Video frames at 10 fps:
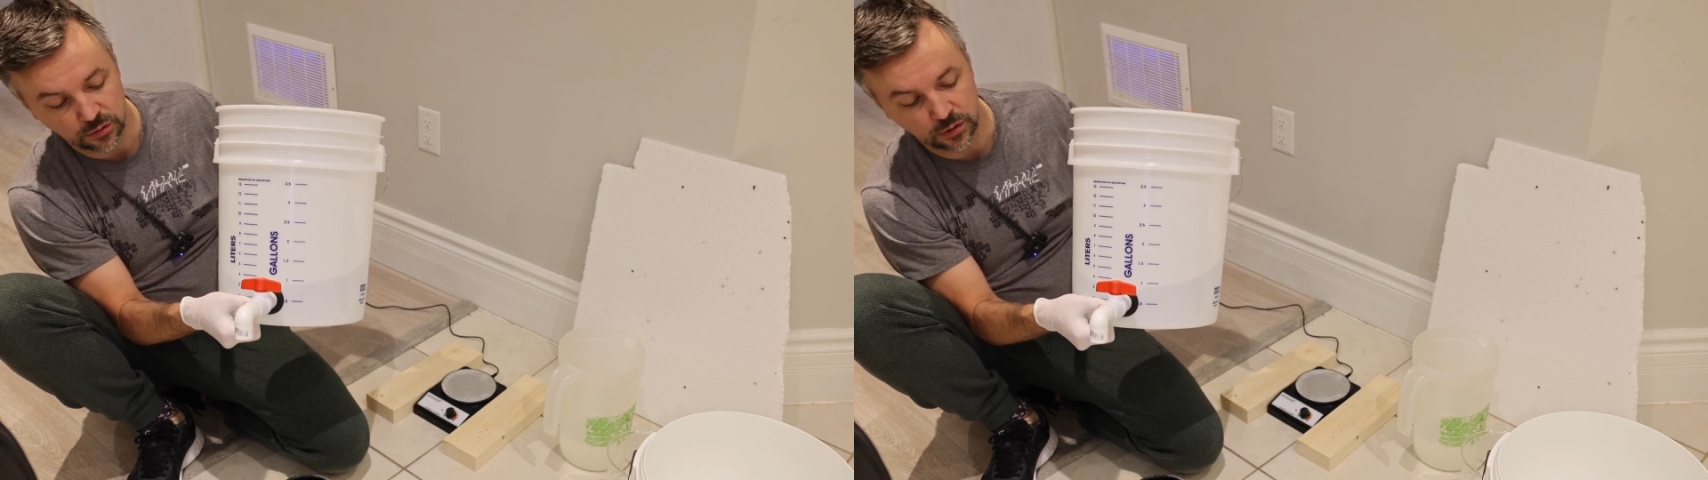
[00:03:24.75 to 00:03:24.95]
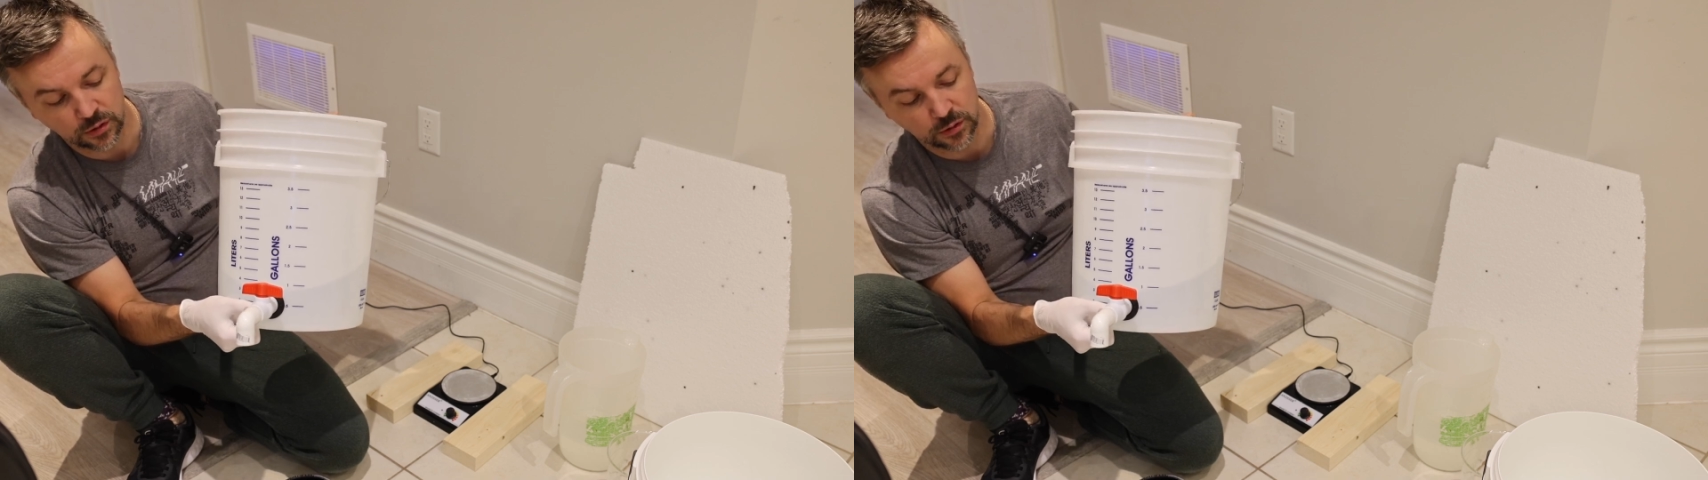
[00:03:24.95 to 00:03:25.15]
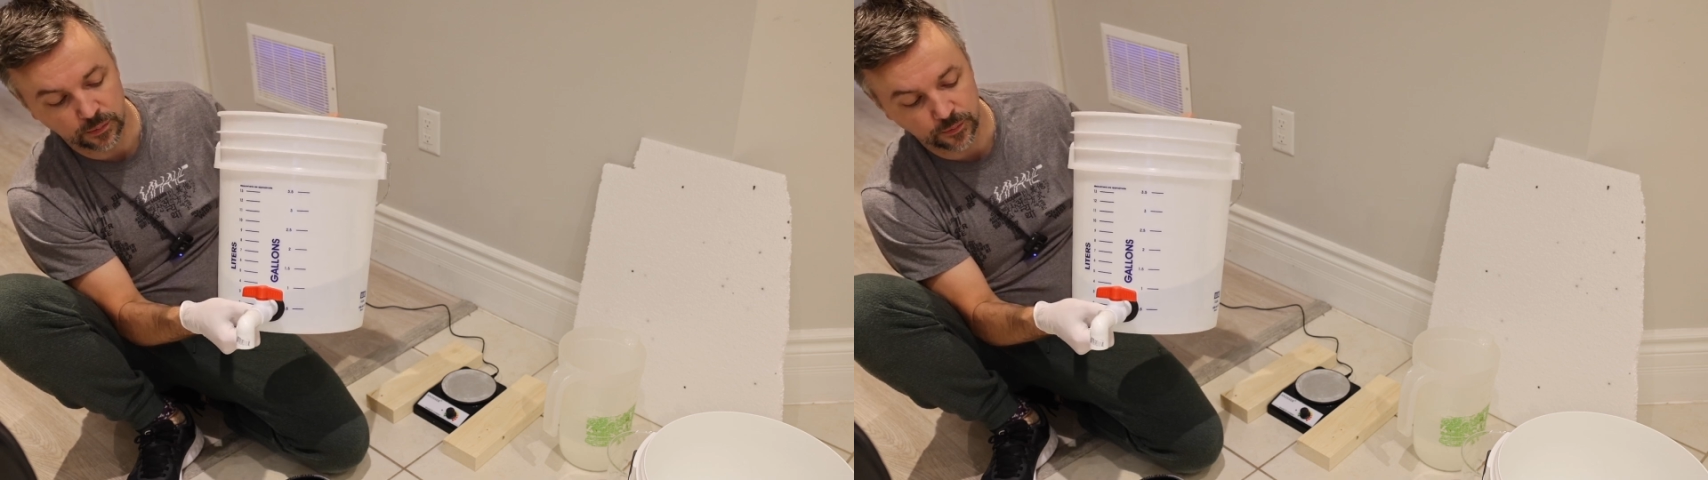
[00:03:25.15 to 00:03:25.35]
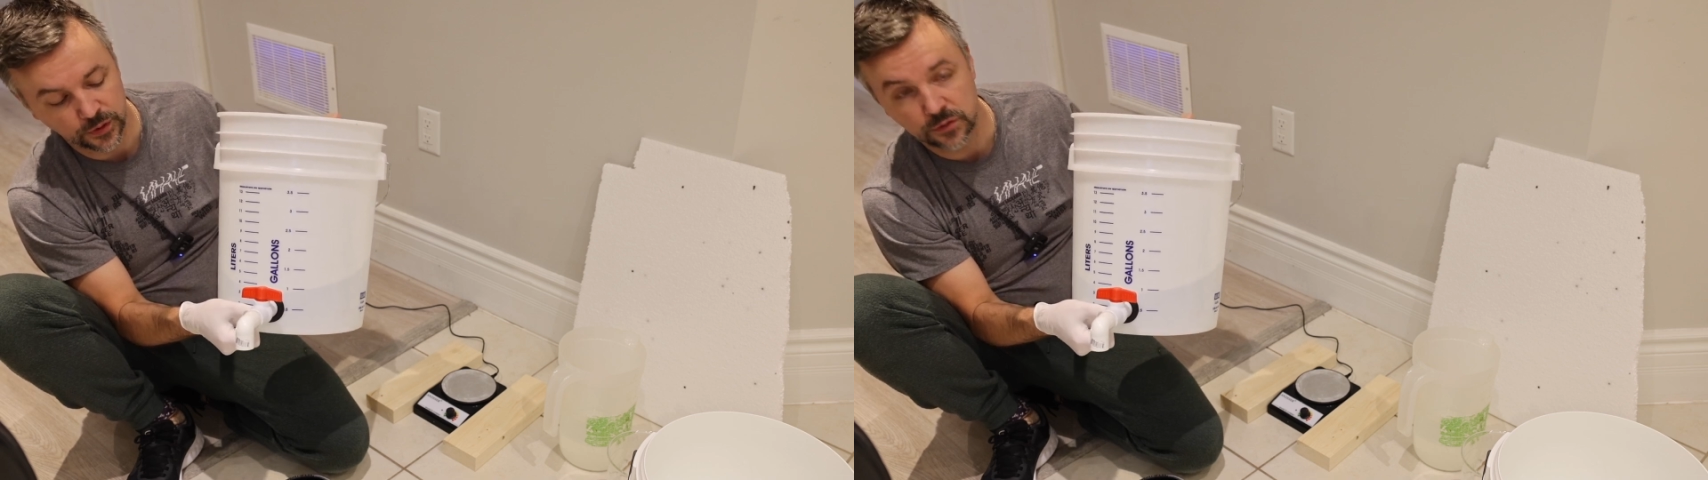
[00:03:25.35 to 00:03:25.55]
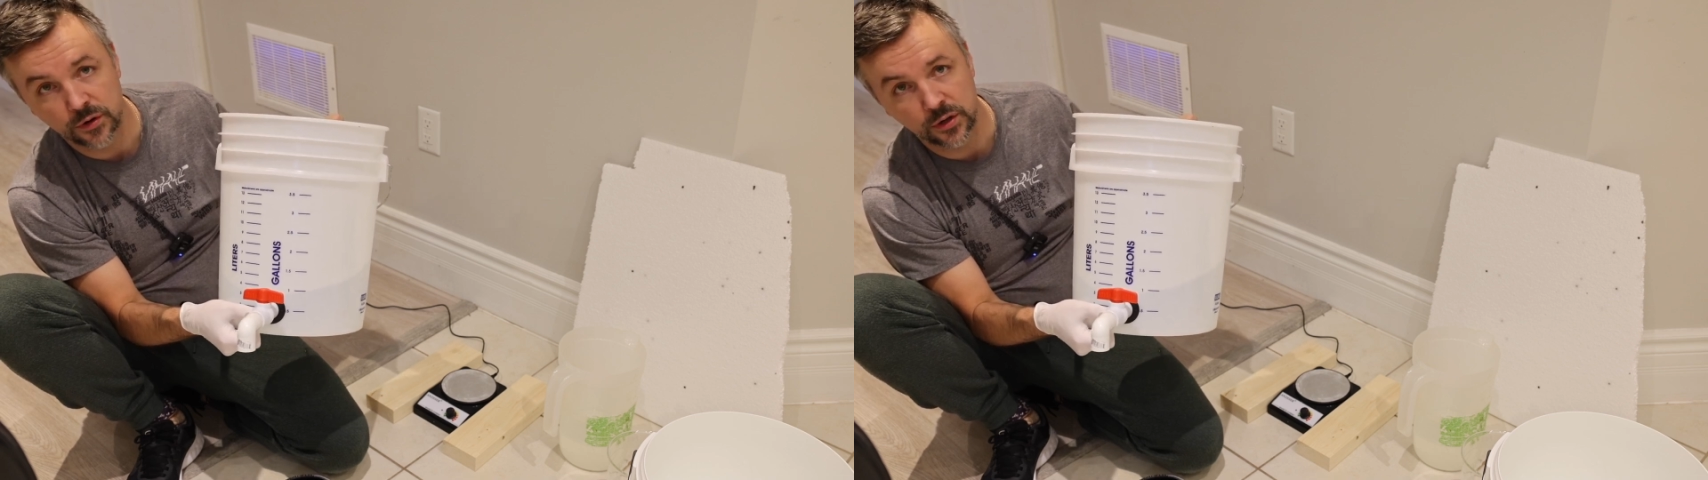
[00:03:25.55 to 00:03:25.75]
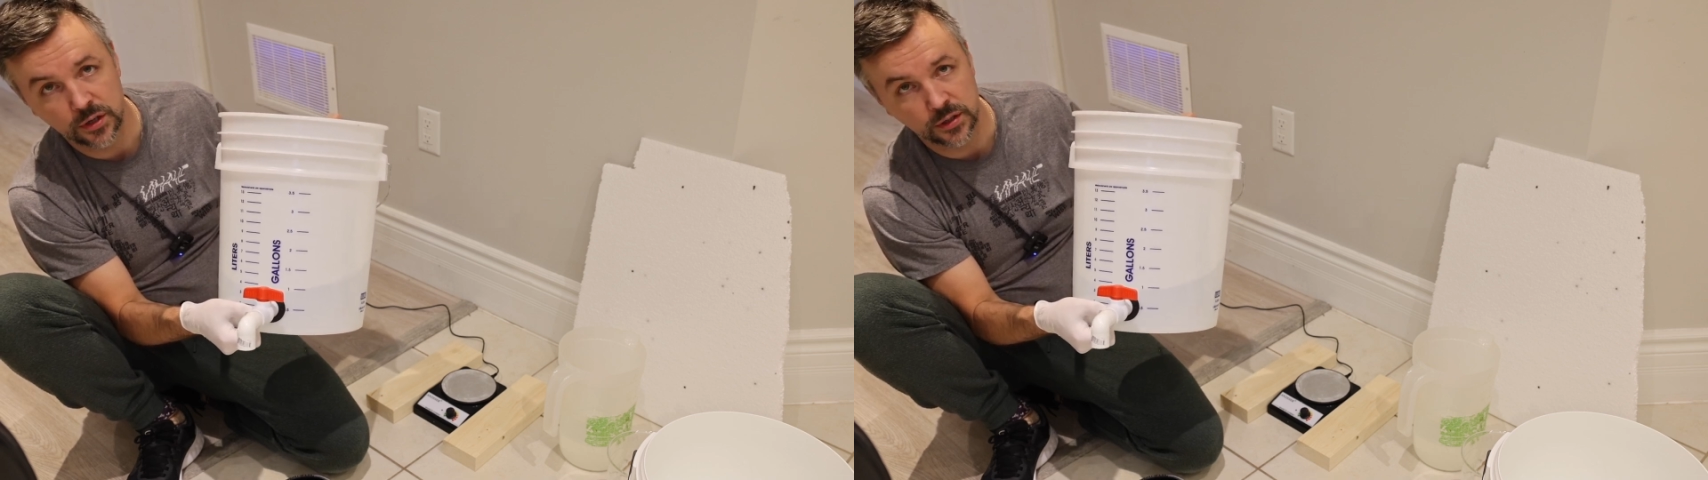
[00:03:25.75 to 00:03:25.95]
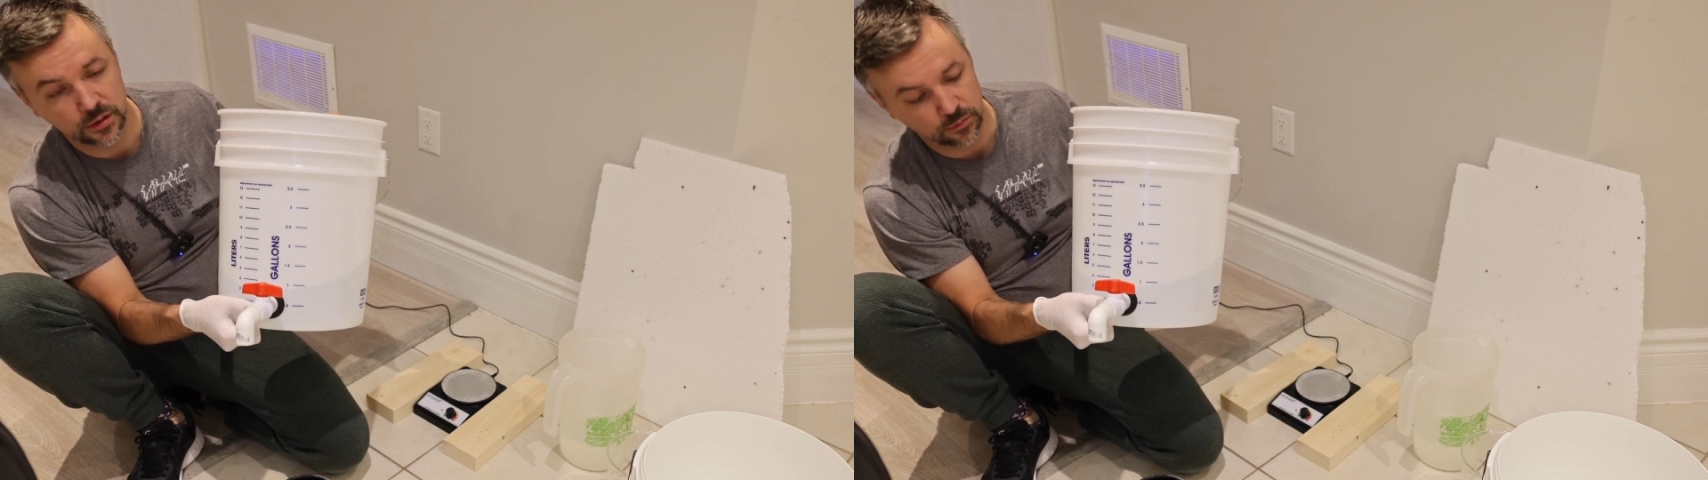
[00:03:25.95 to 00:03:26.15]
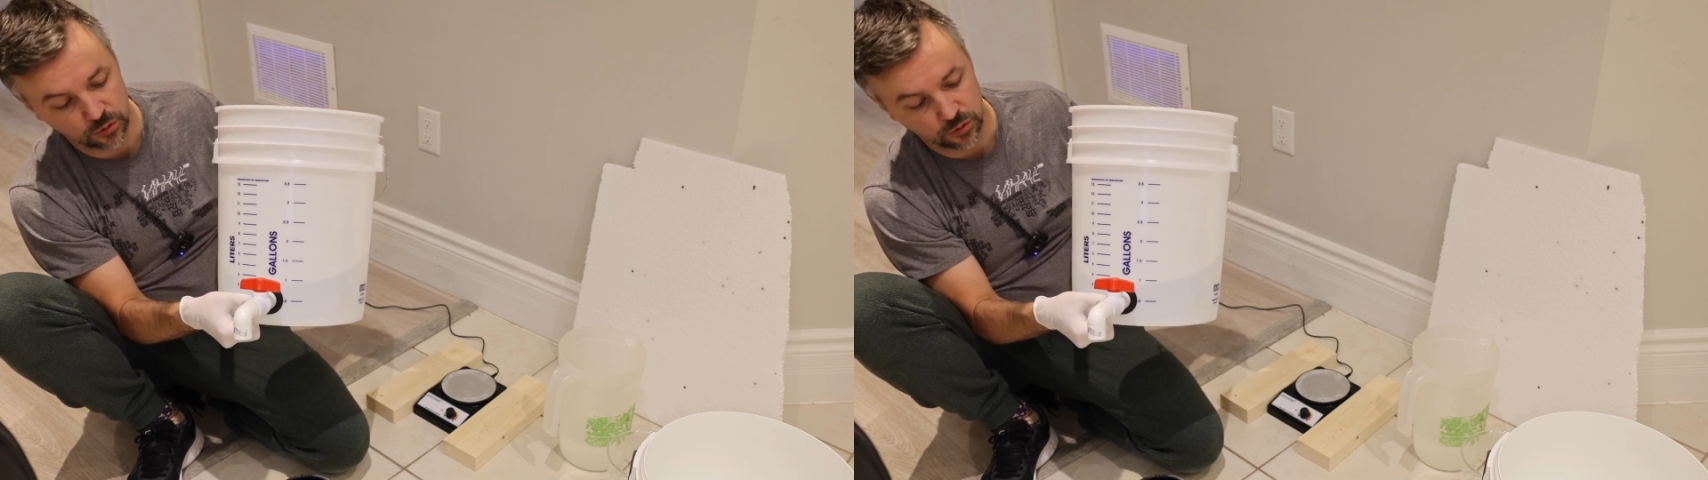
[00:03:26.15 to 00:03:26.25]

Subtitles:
It's very easy.